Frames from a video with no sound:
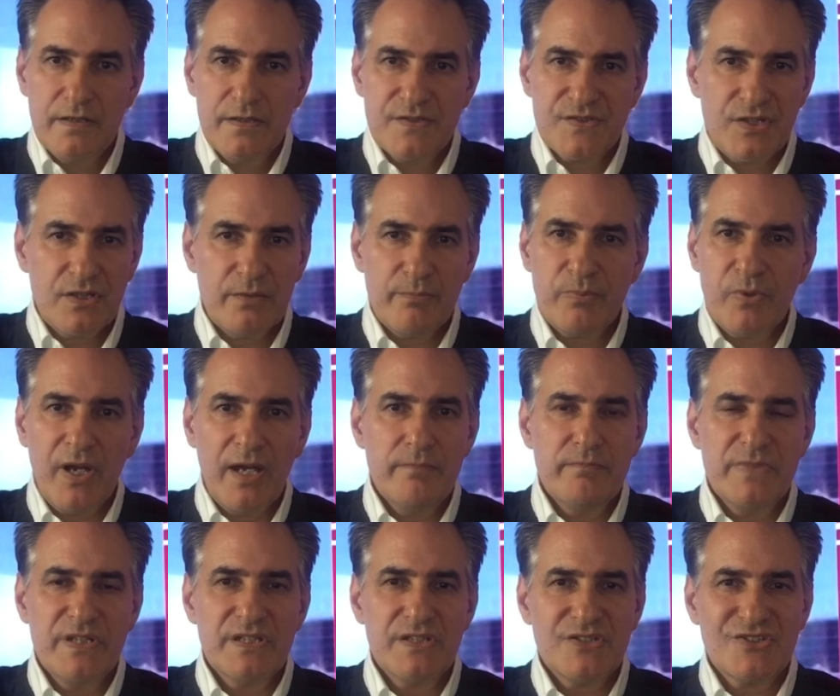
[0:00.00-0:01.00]
So the Prime
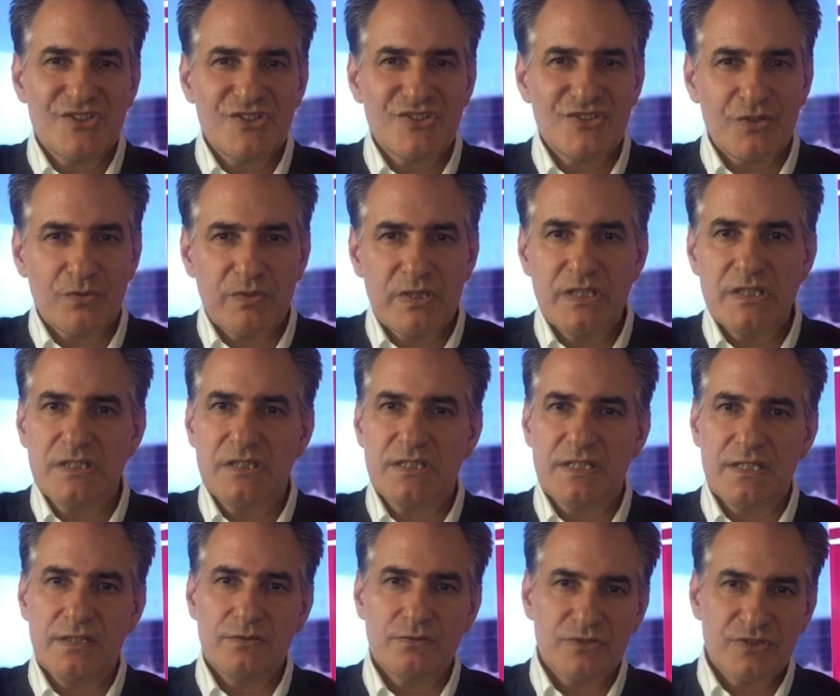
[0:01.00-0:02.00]
Minister sold his
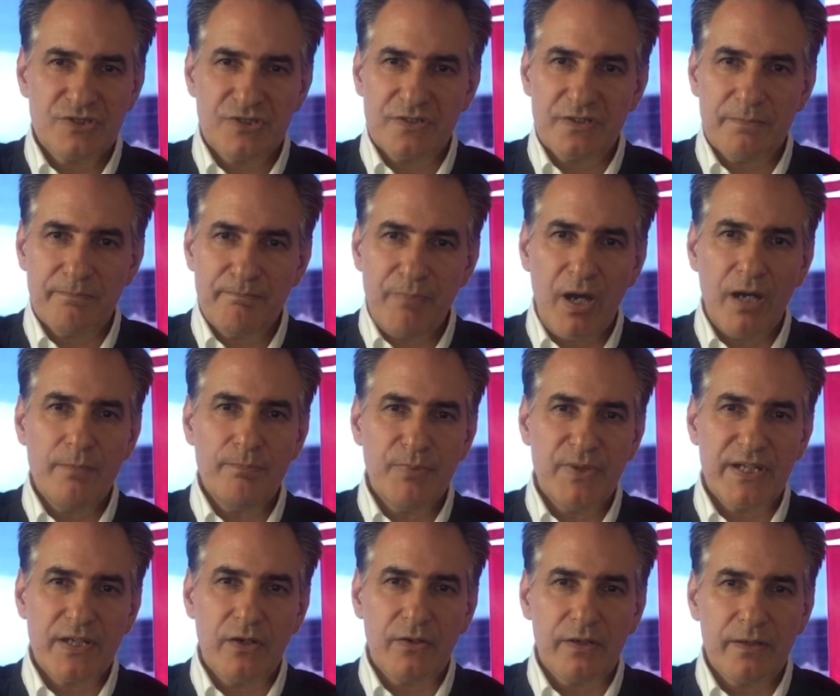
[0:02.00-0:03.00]
deal to the
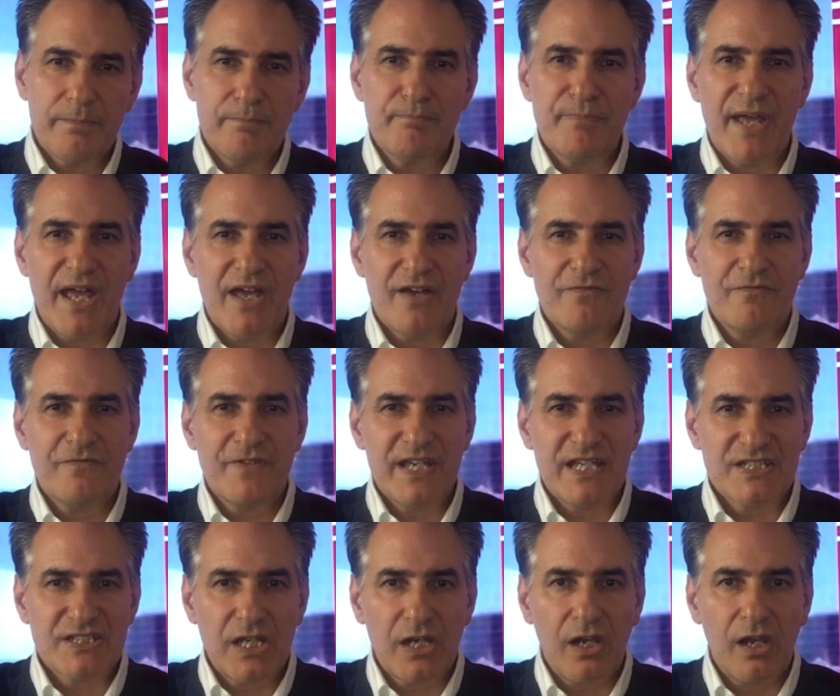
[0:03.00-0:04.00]
public on a
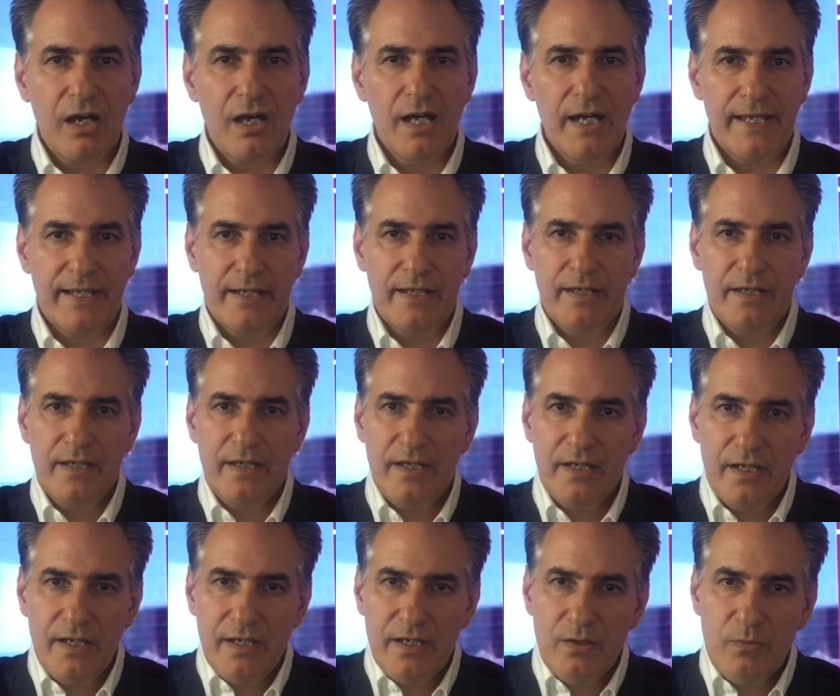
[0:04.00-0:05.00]
barefaced lie.
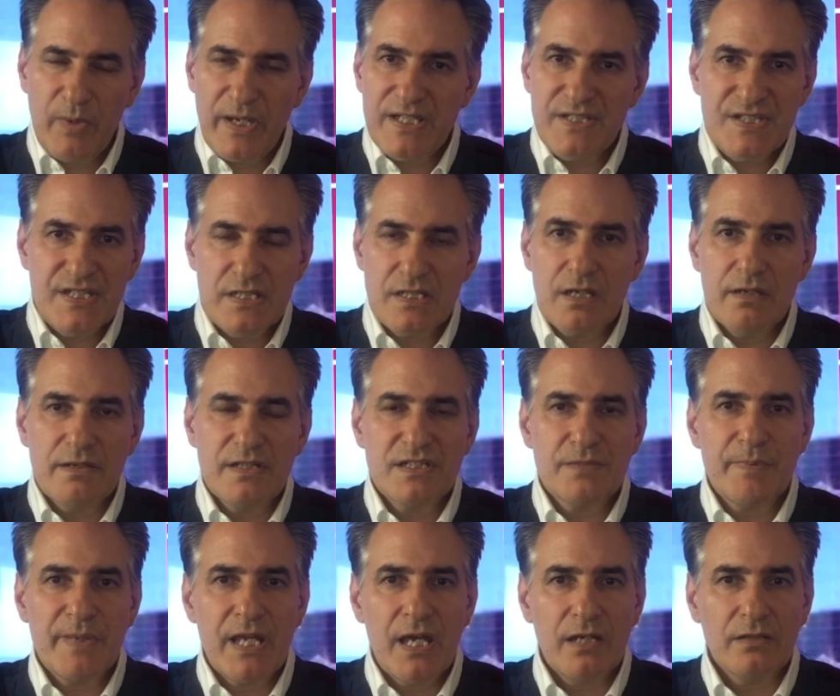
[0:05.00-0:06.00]
When is he going to
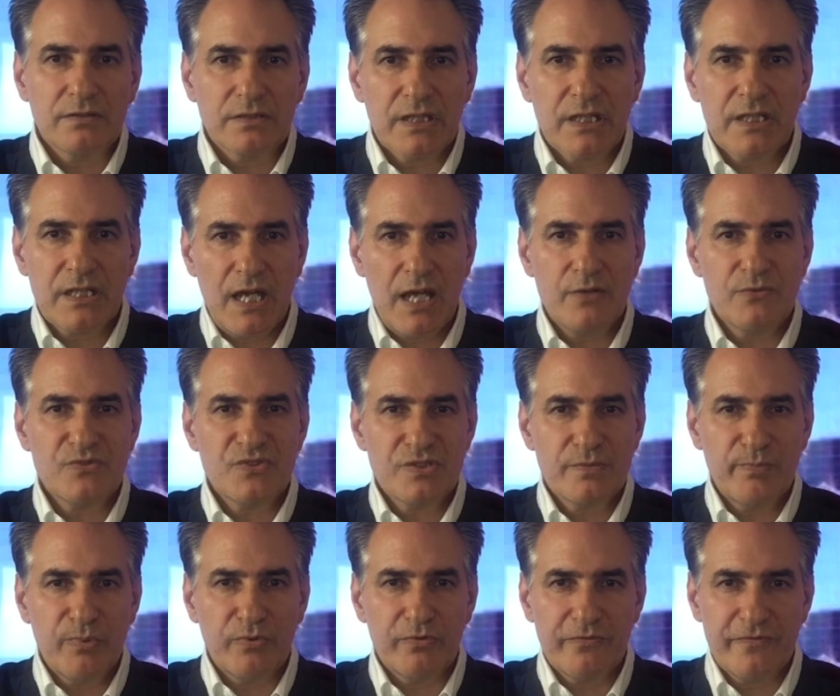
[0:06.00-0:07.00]
be held
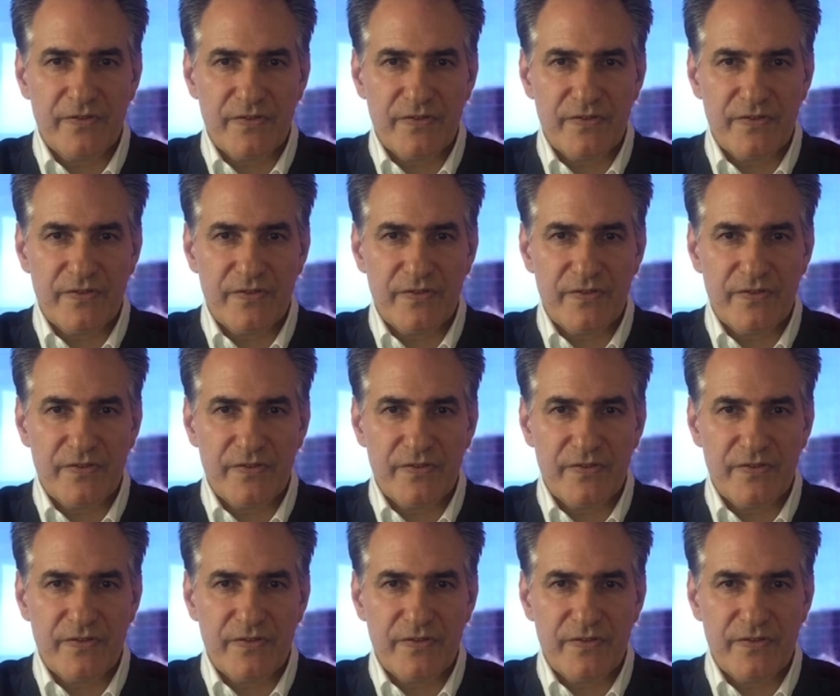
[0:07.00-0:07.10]
accountable for